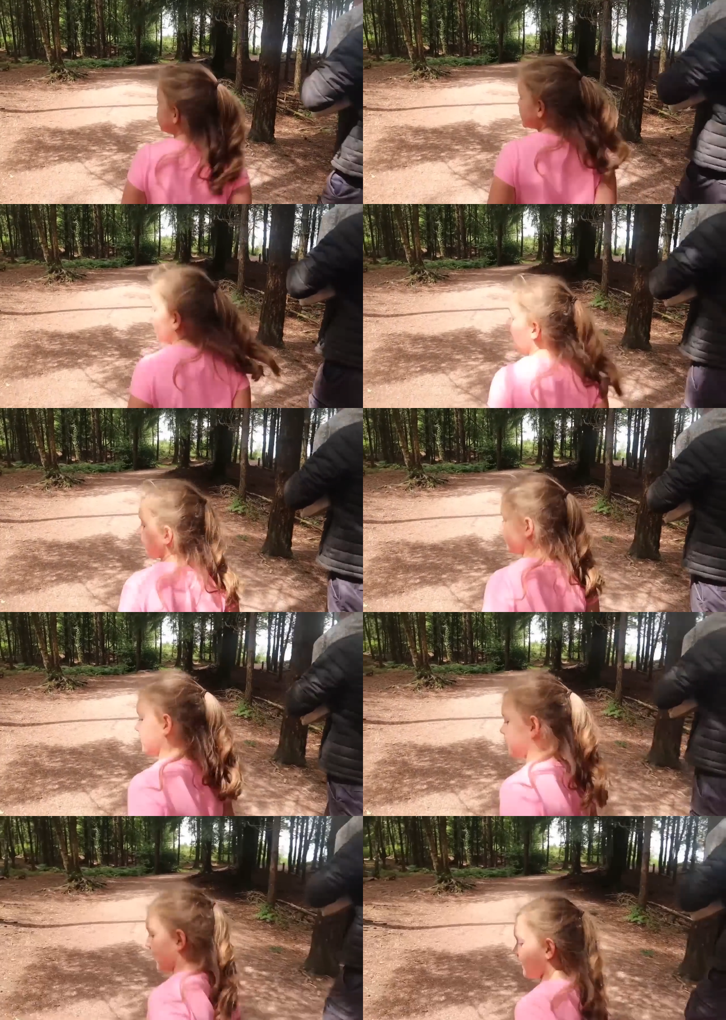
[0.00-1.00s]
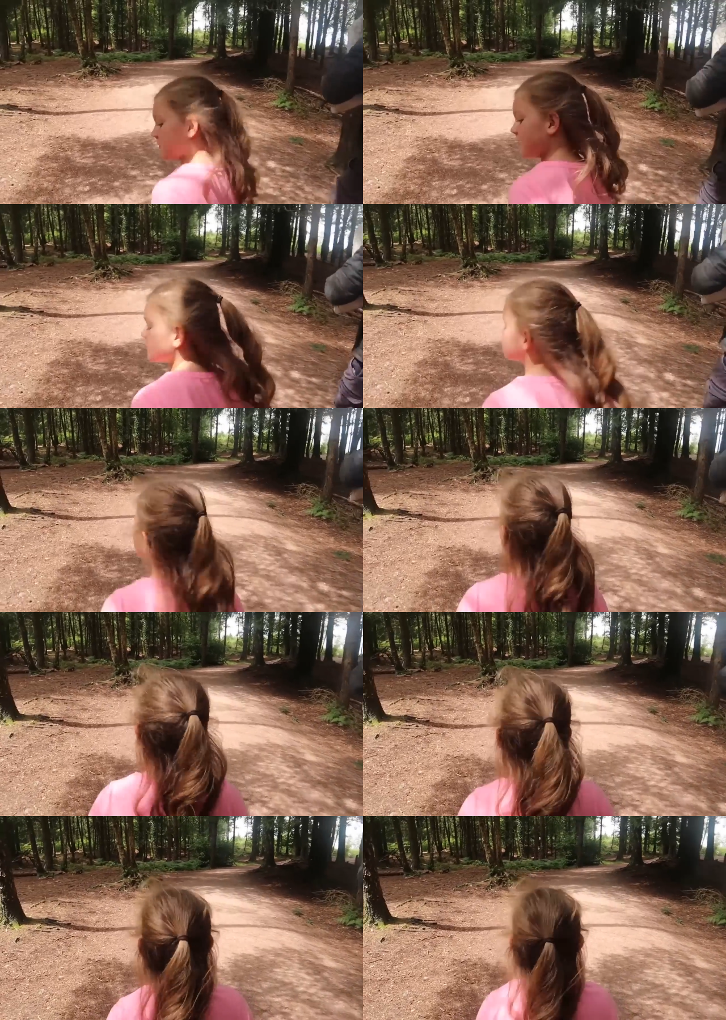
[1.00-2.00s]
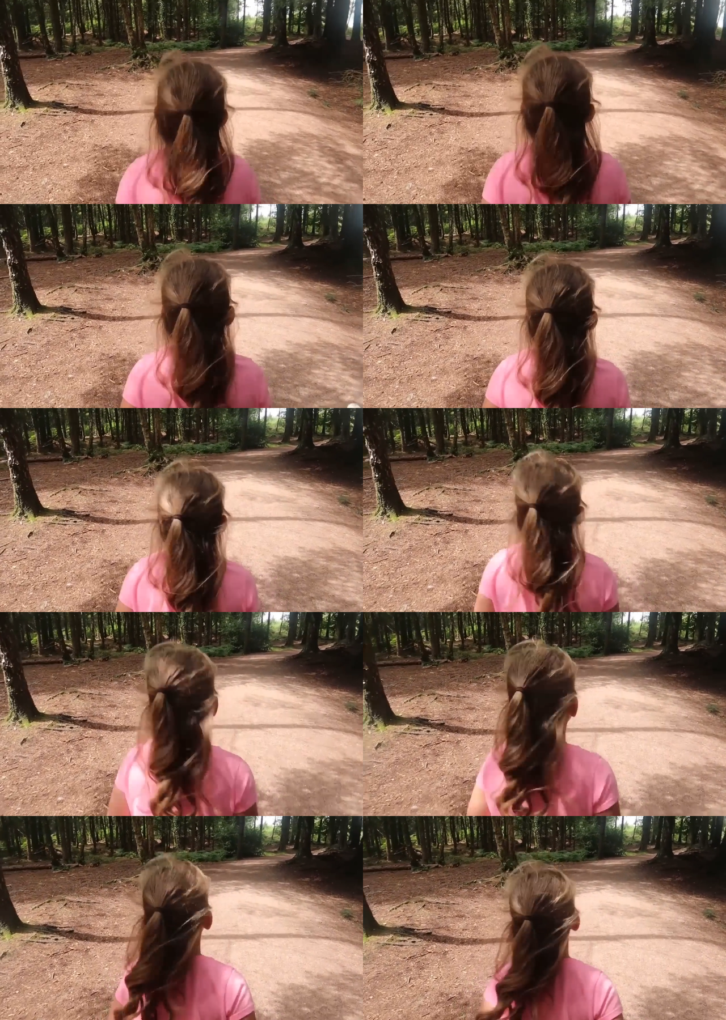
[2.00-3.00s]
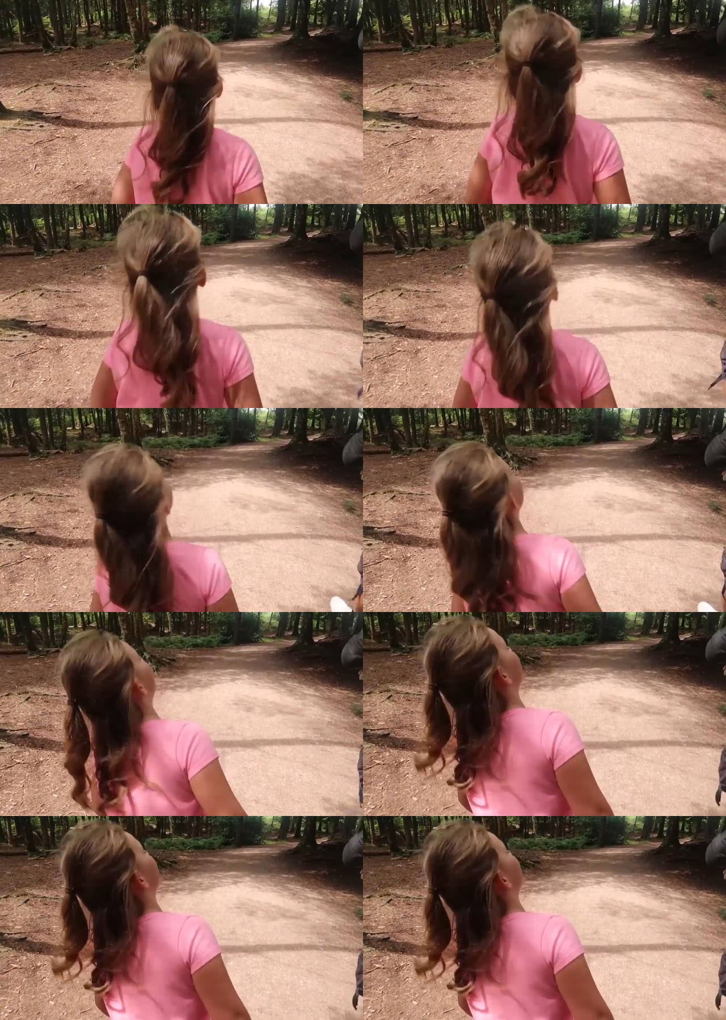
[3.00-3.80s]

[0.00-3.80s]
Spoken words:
(no speaker visible)